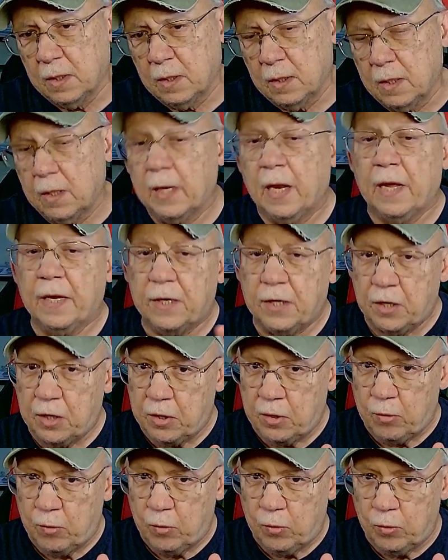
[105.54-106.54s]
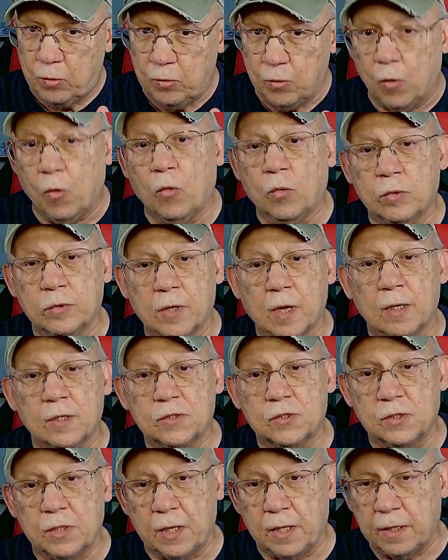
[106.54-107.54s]
like new or they'll
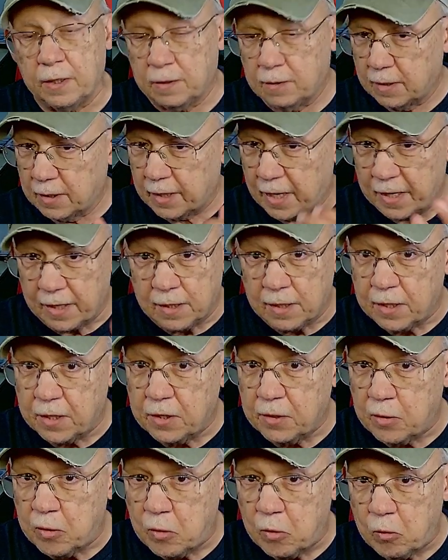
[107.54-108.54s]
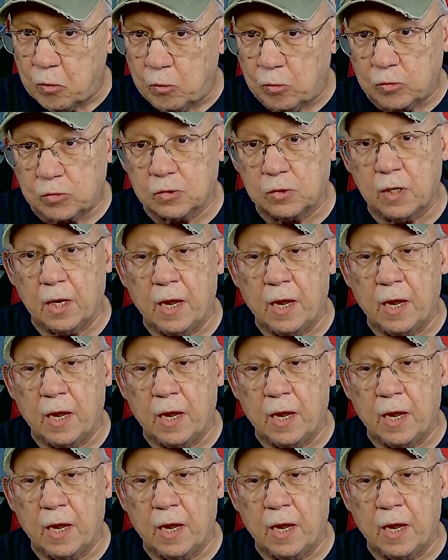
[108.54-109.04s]
say lightly used